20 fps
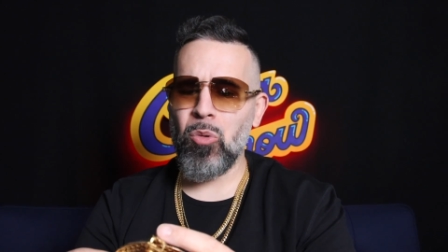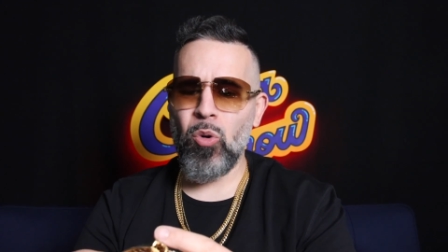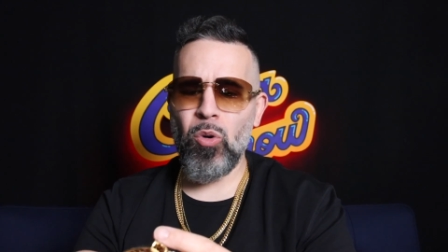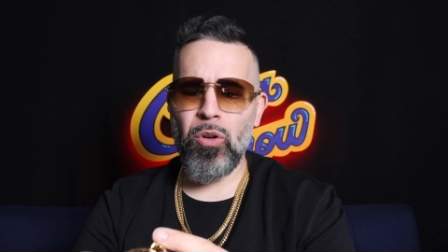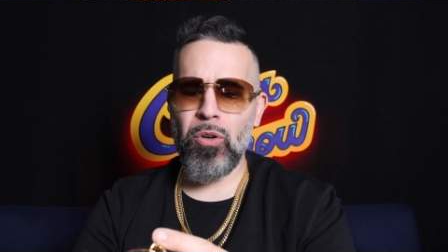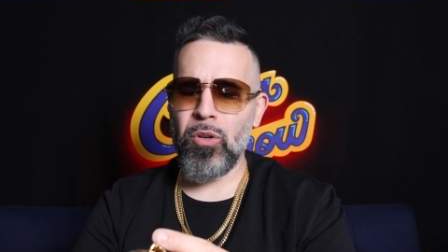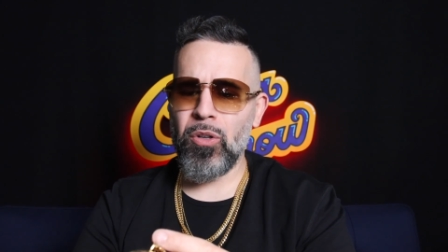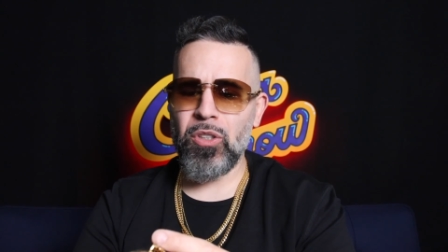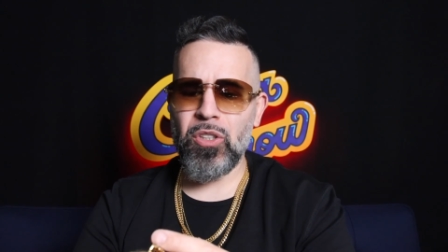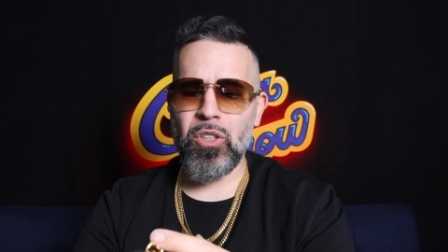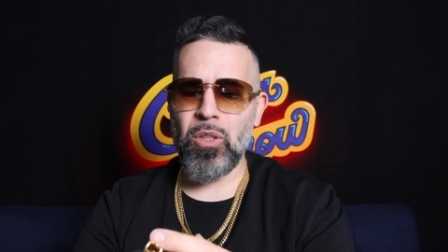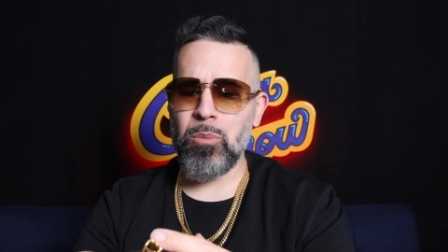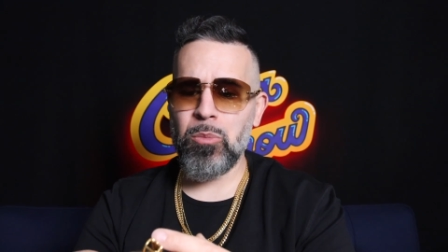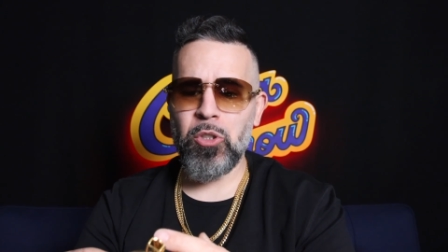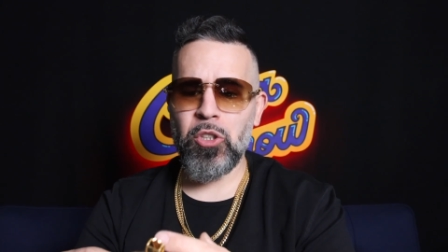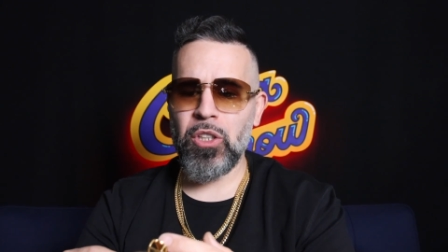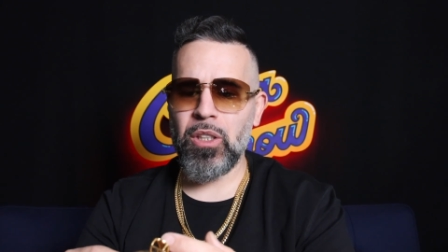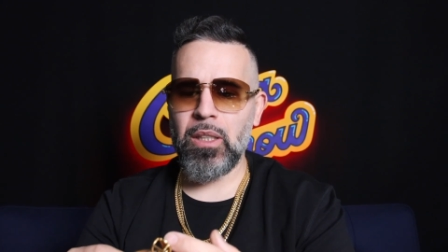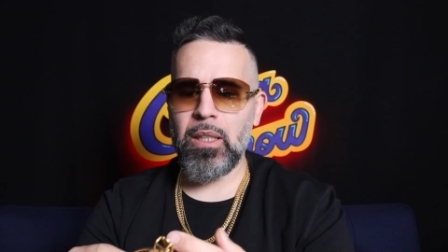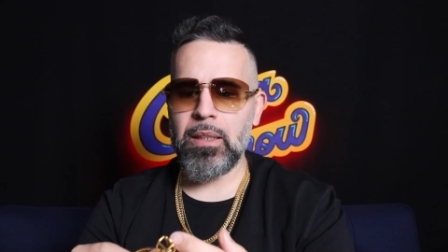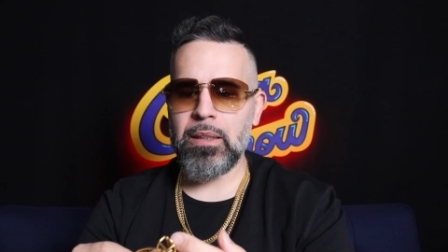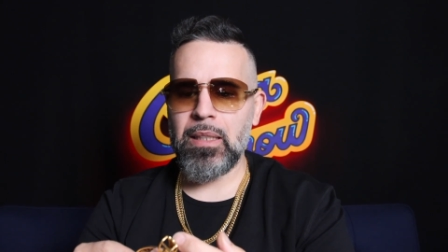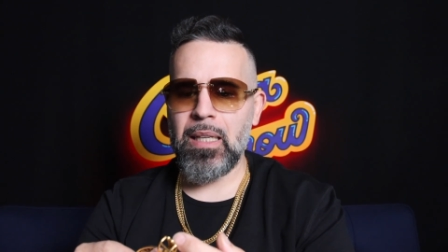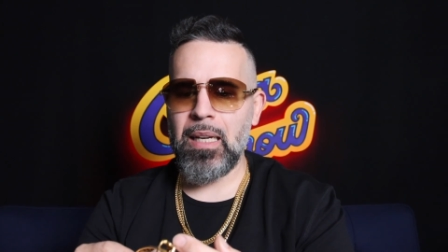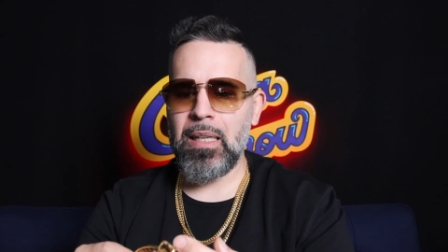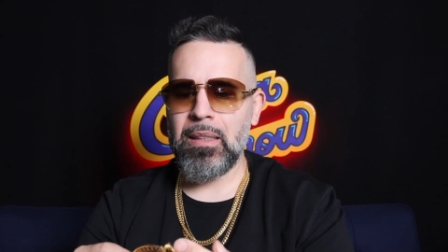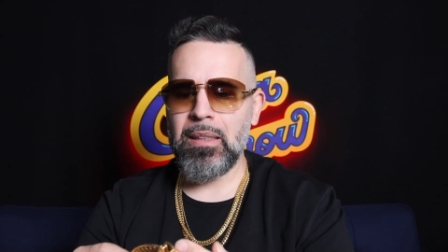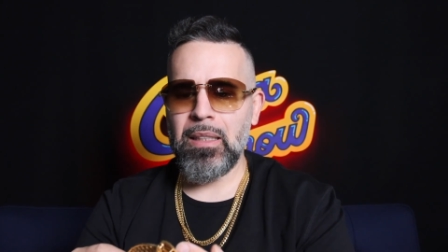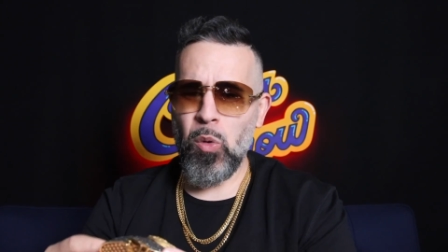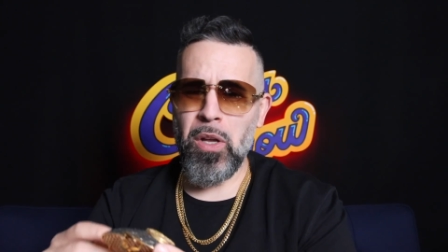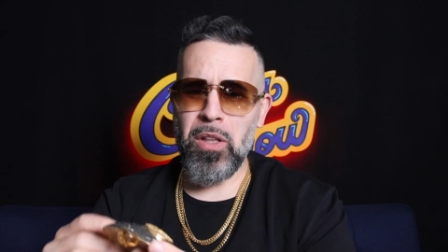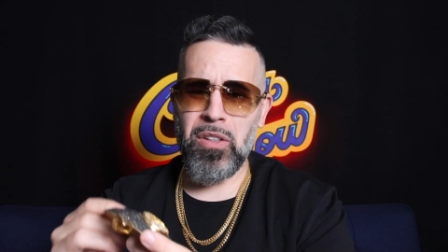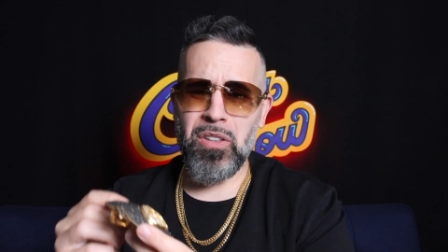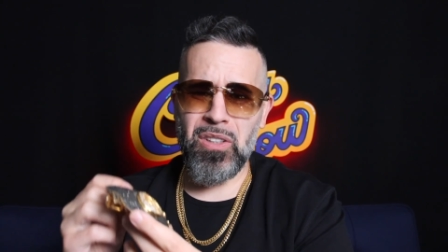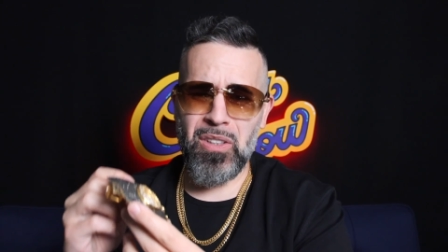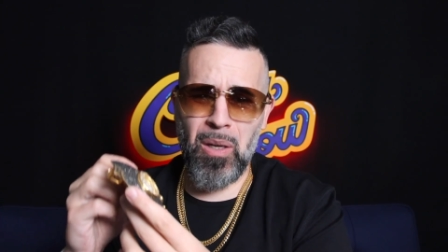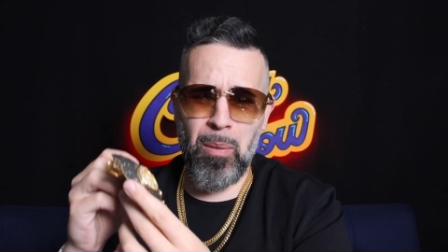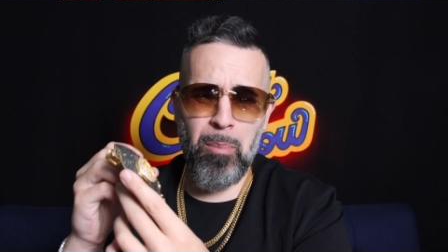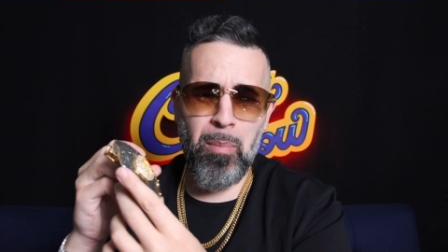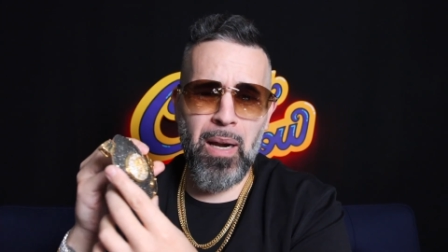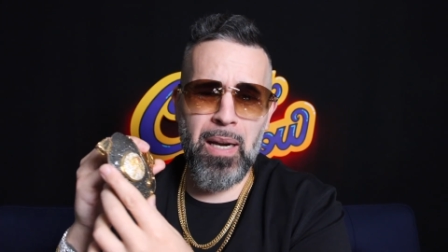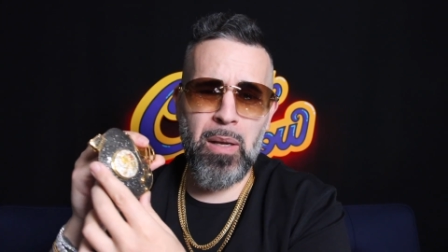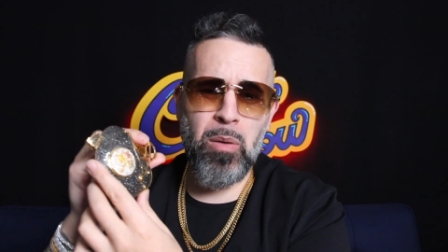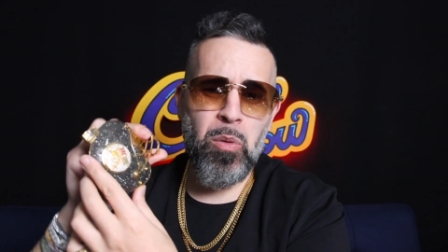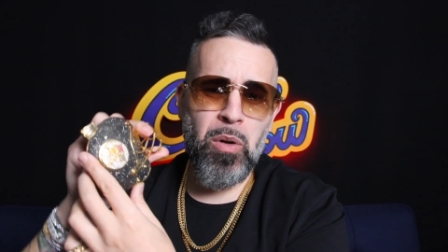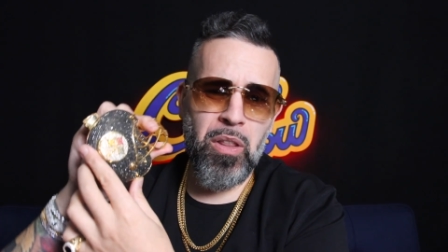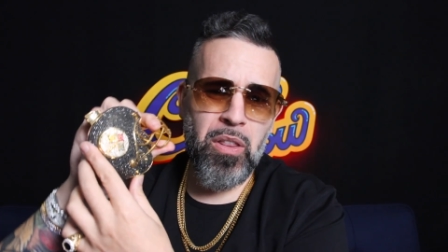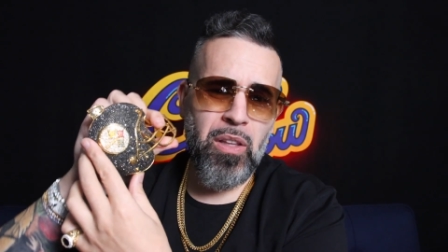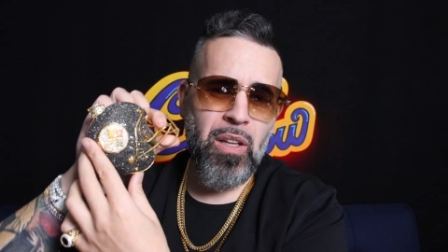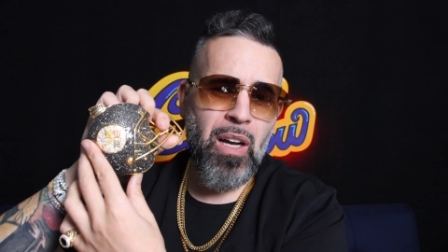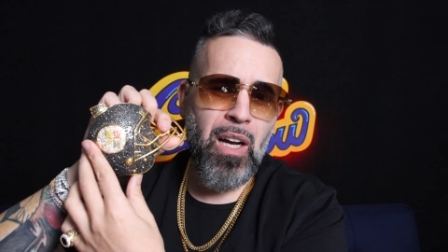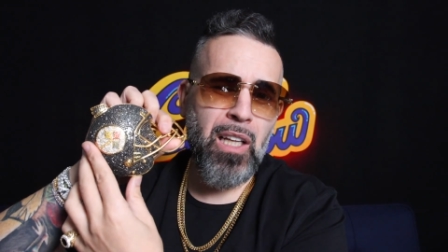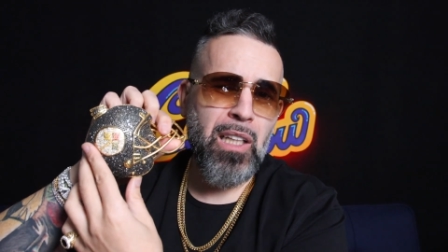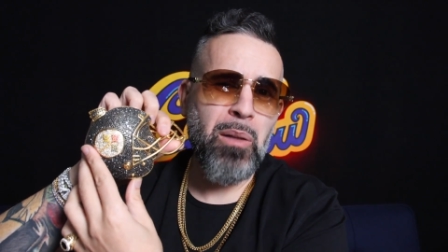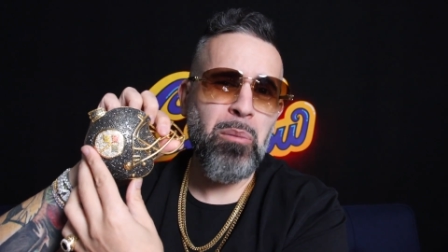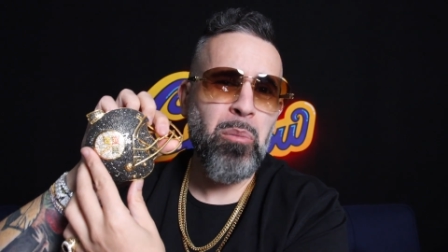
order or some shit like that with somebody with a,